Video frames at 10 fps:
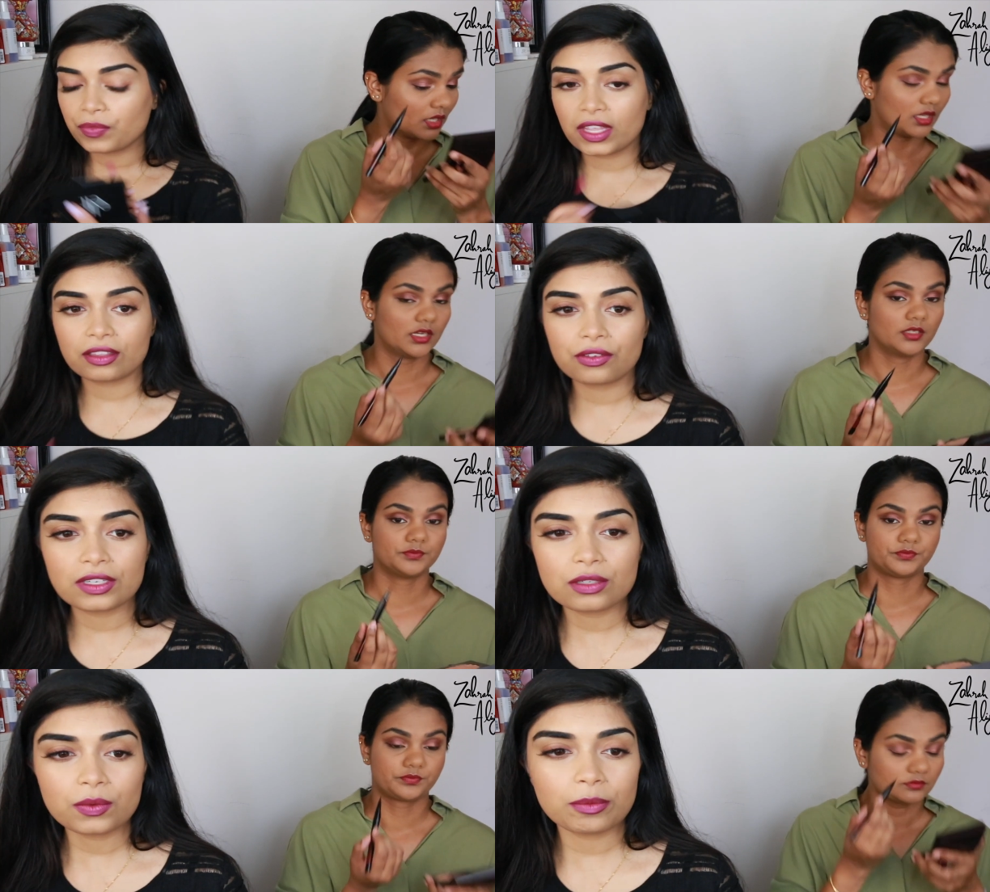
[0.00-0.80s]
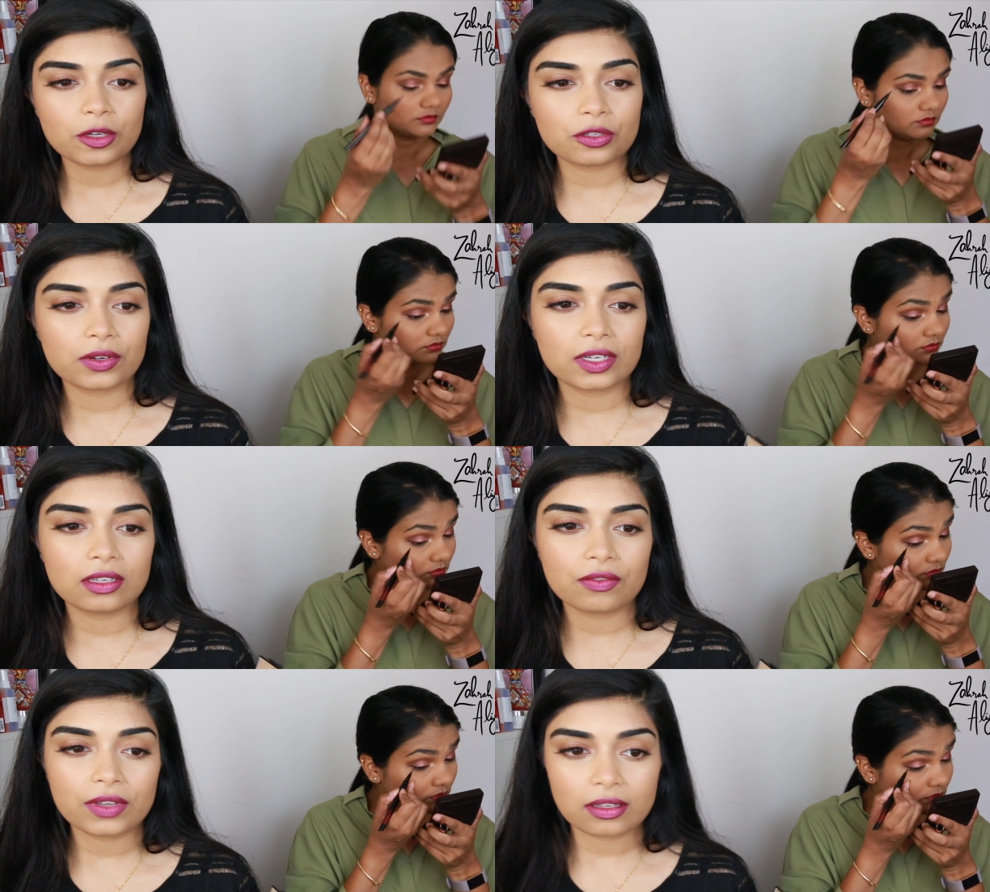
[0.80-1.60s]
Speaker 1: Like, the reason why I'm not doing
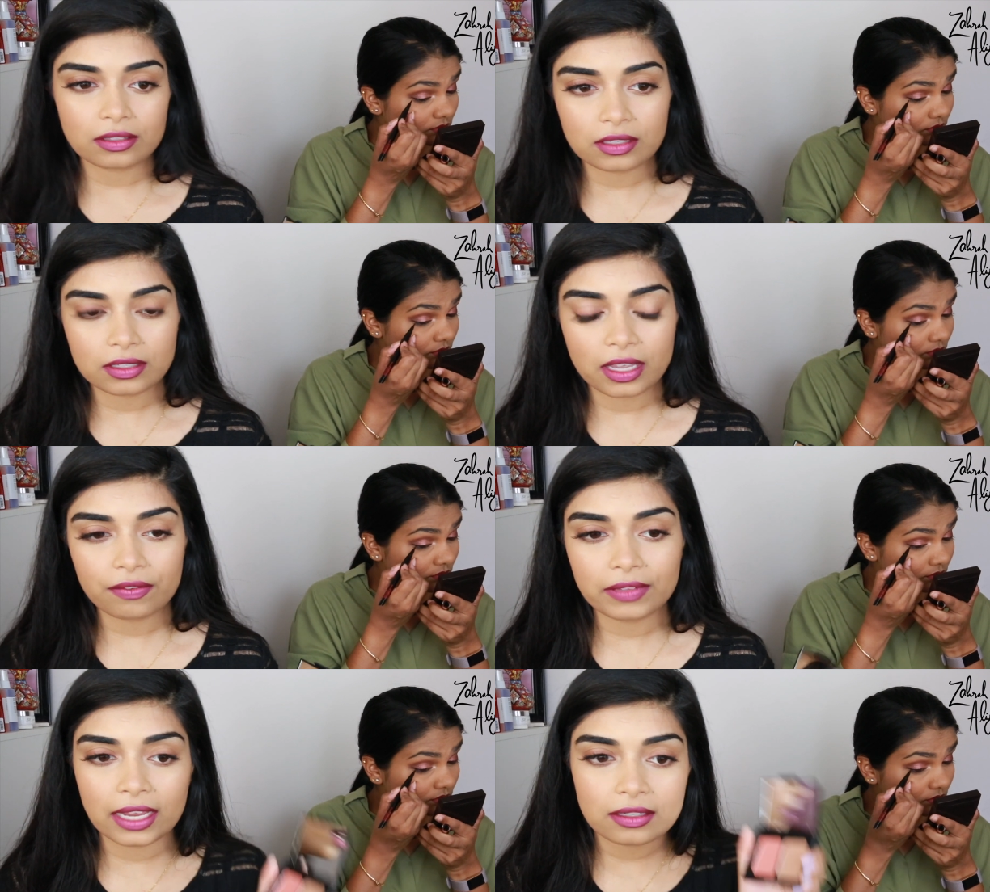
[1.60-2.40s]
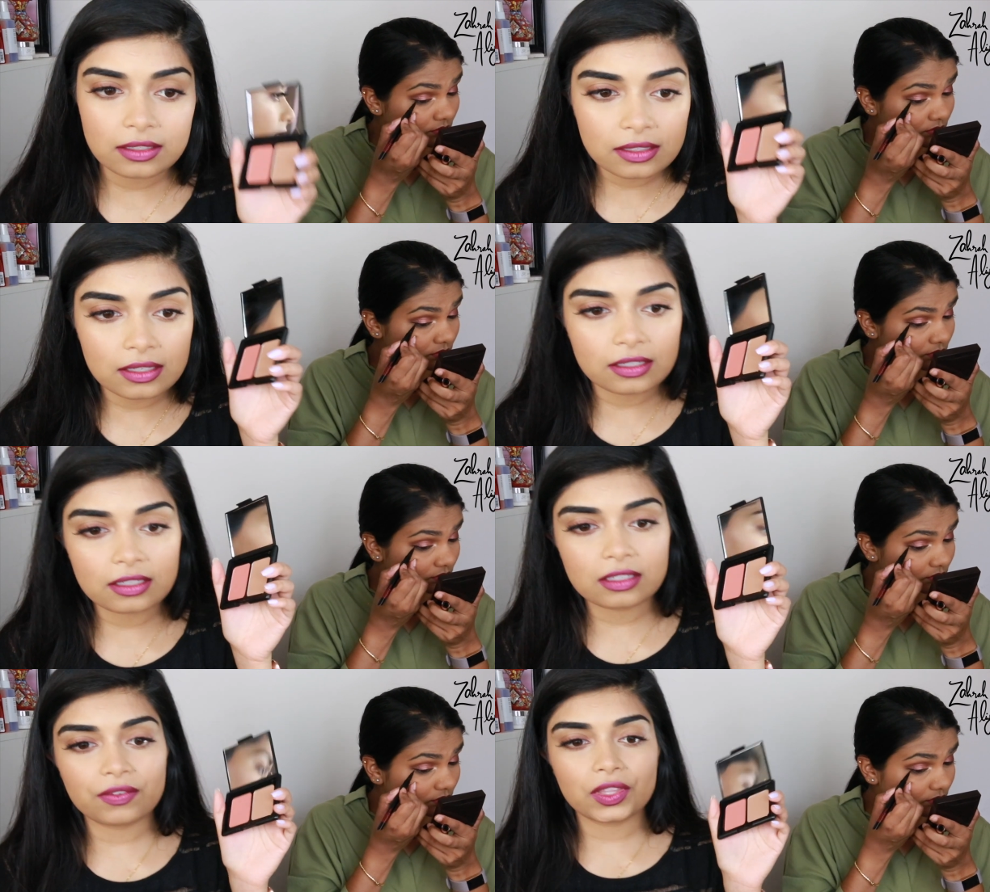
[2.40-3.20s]
any of it is because I have lash
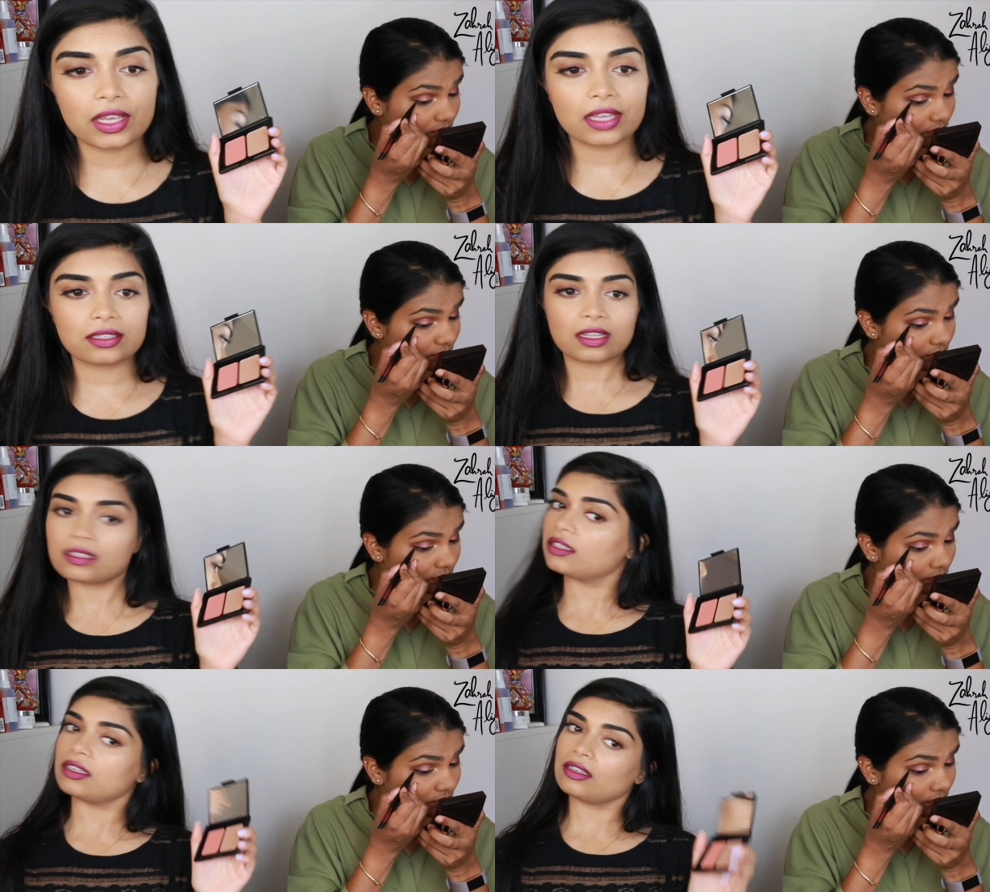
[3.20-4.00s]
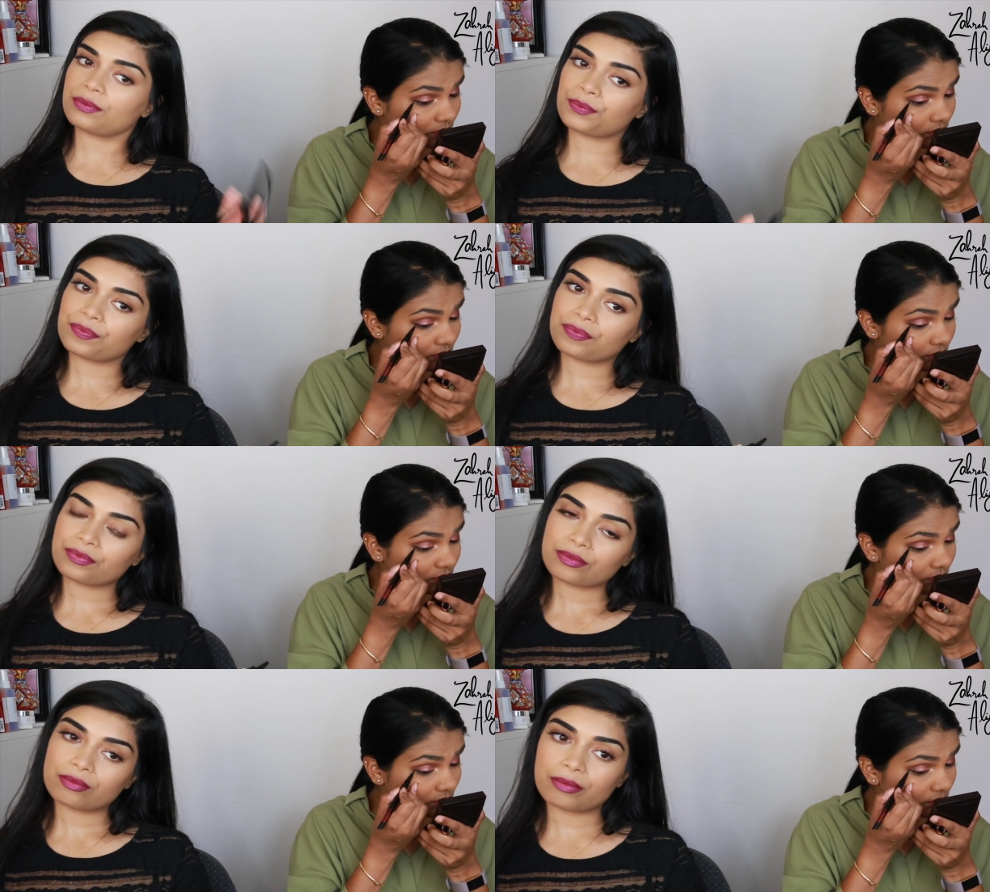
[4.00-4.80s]
extensions, even though you guys can't see.
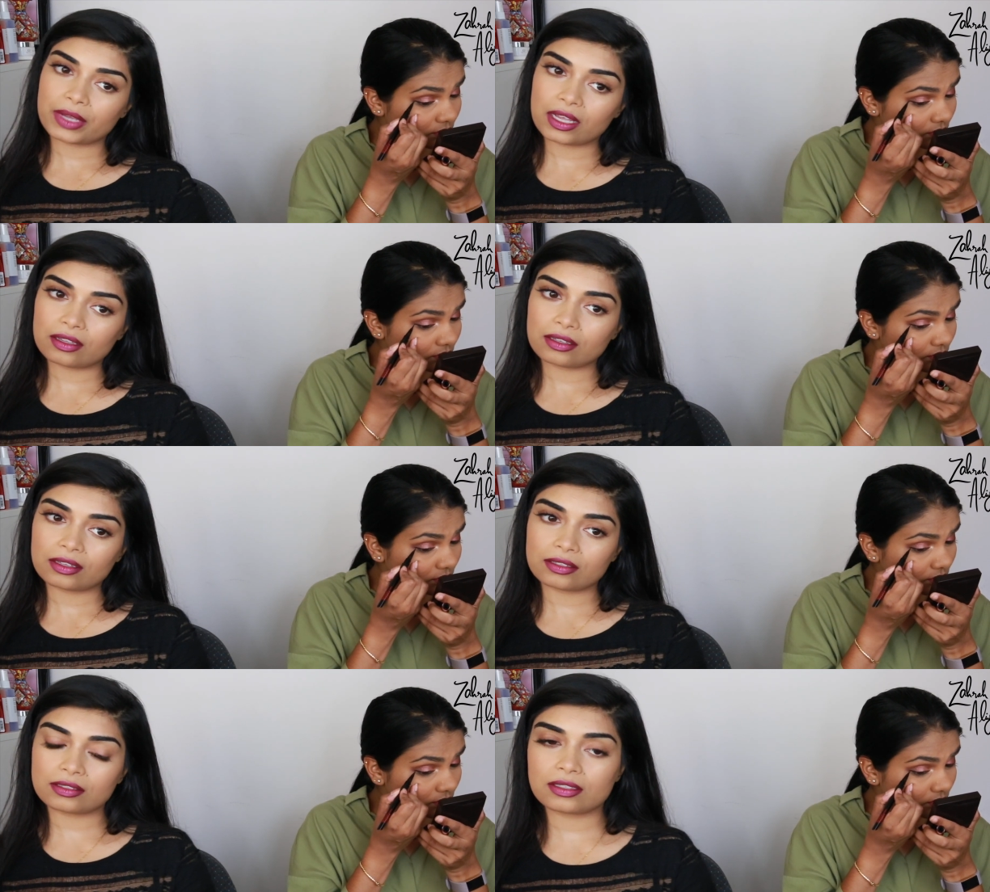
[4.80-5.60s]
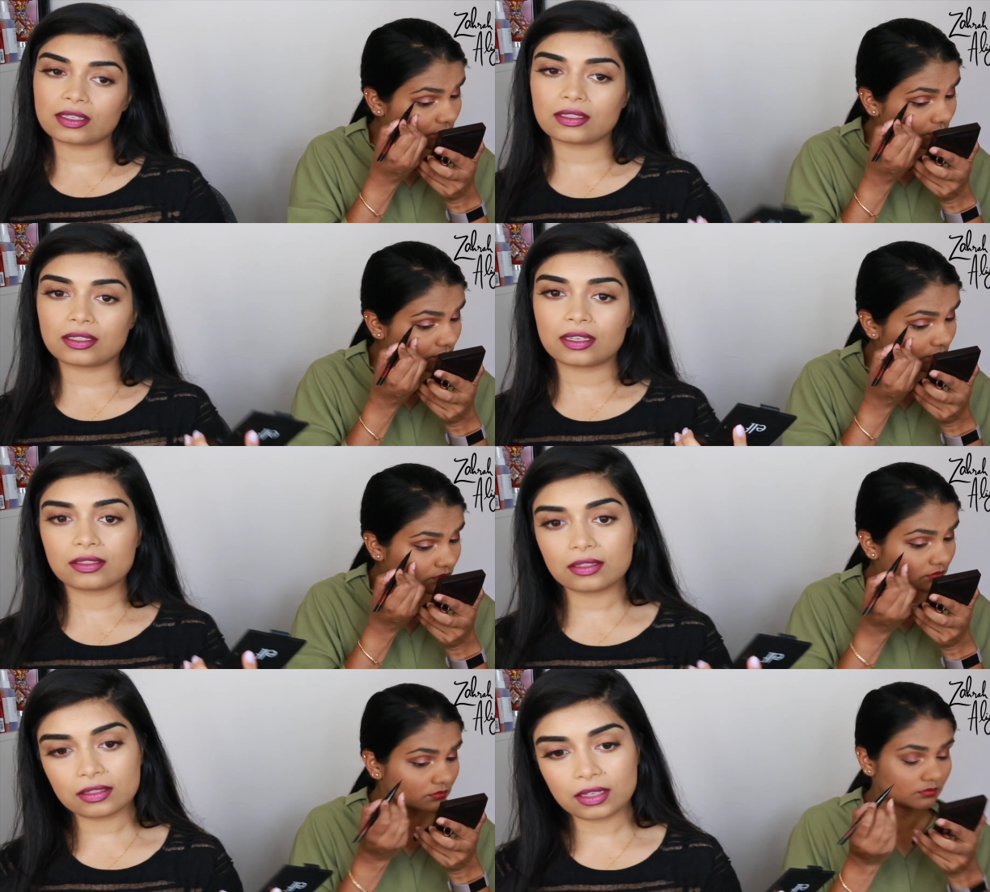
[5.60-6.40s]
But it's just easier
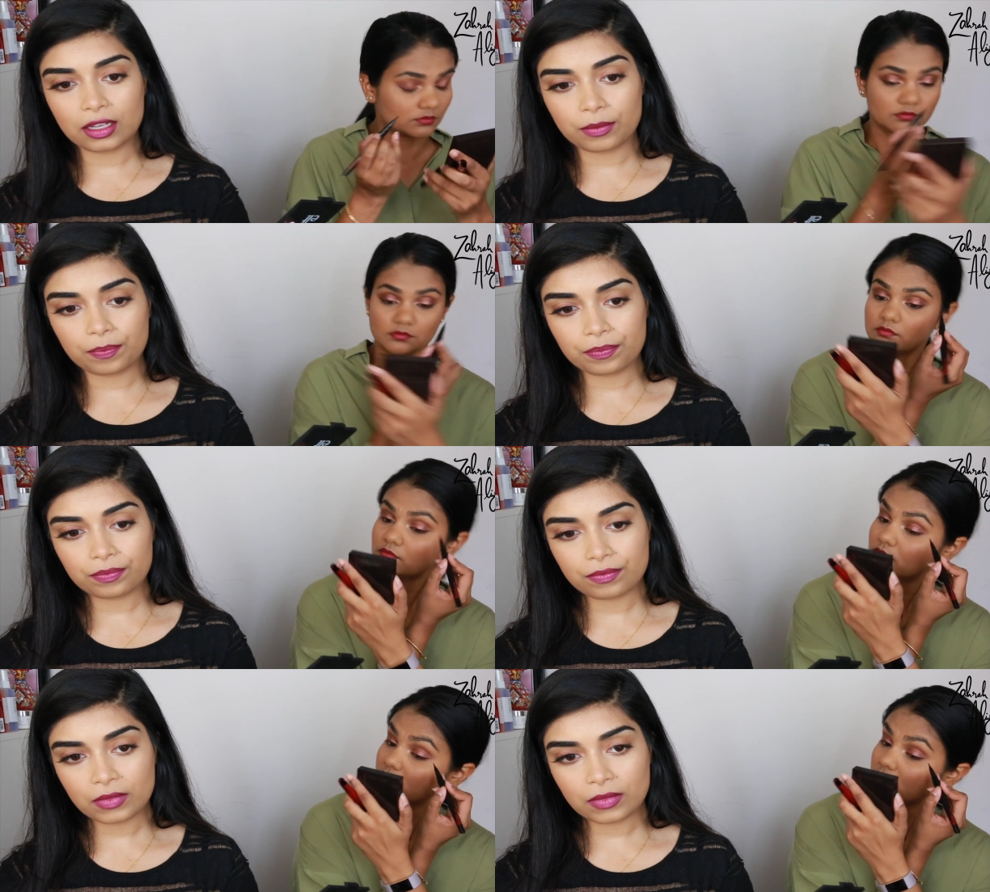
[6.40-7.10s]
to um,